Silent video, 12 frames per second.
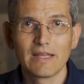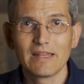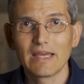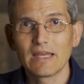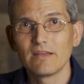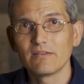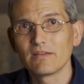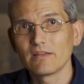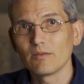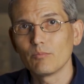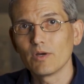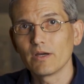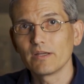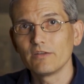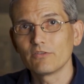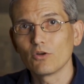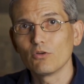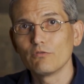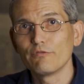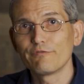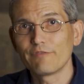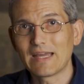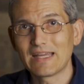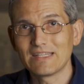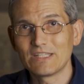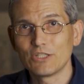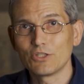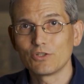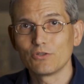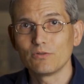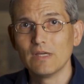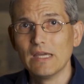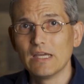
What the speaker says: and that is that the body's own fat tissue,